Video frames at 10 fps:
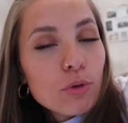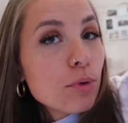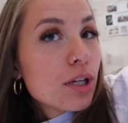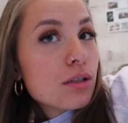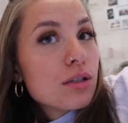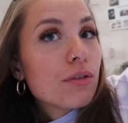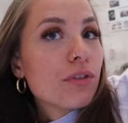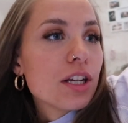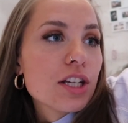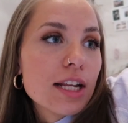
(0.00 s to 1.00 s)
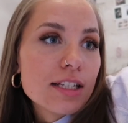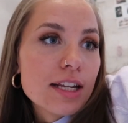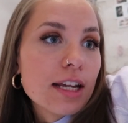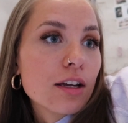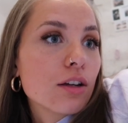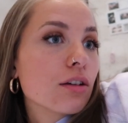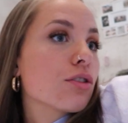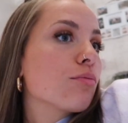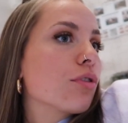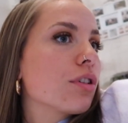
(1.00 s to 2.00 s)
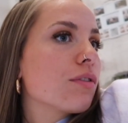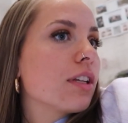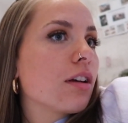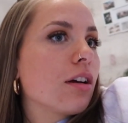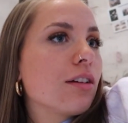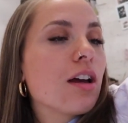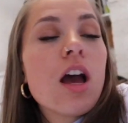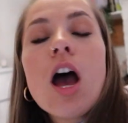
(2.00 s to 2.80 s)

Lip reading: I've almost finished editing tomorrow's video.